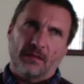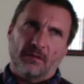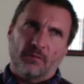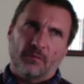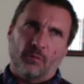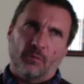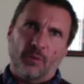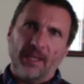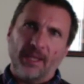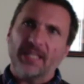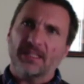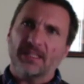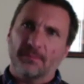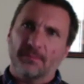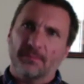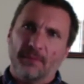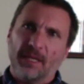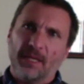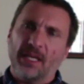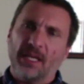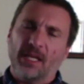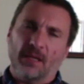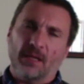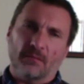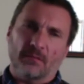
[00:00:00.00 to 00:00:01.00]
we as
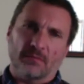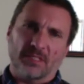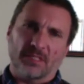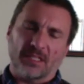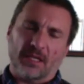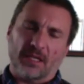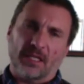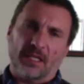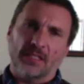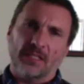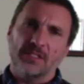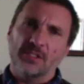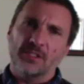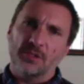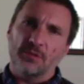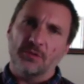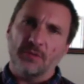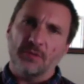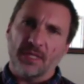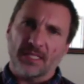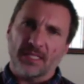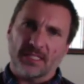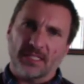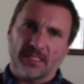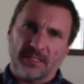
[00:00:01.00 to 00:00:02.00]
mediums can do
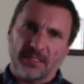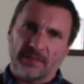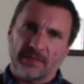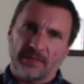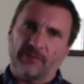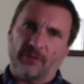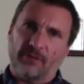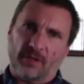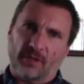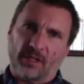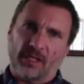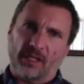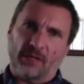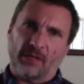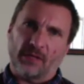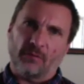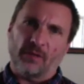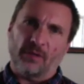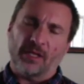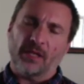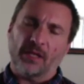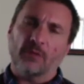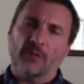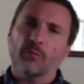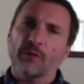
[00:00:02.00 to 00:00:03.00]
this differently. We
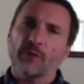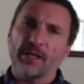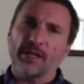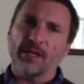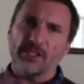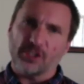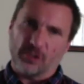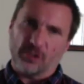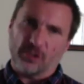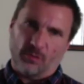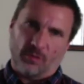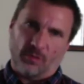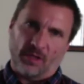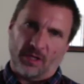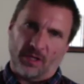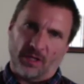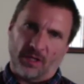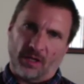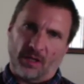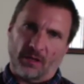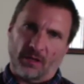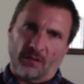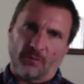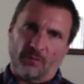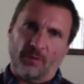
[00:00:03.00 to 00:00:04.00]
can reach to one
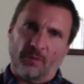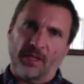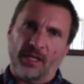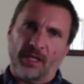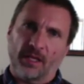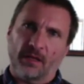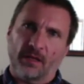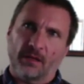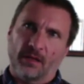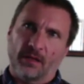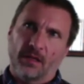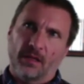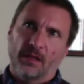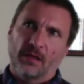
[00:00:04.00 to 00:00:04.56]
another. We can